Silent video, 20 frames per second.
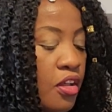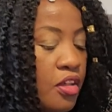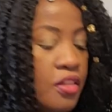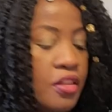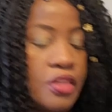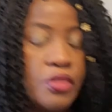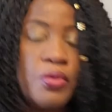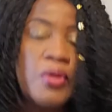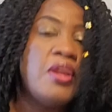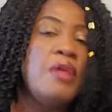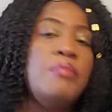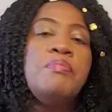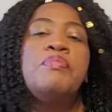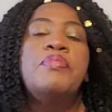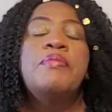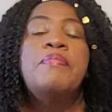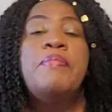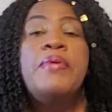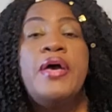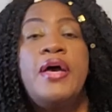that's what I'm
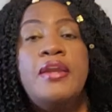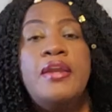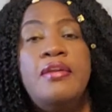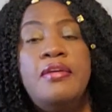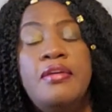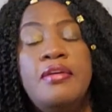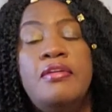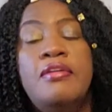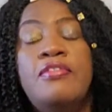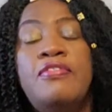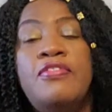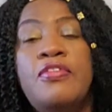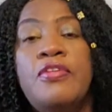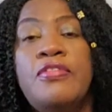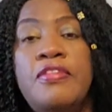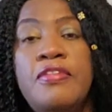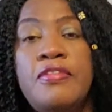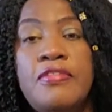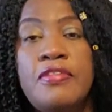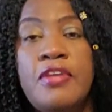prepared for
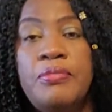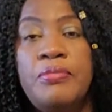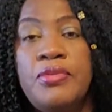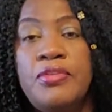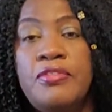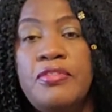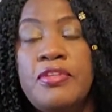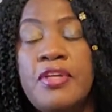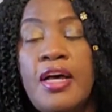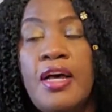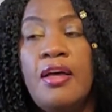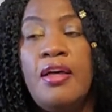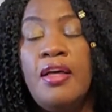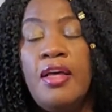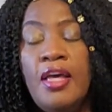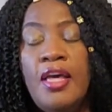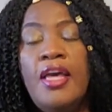this semester.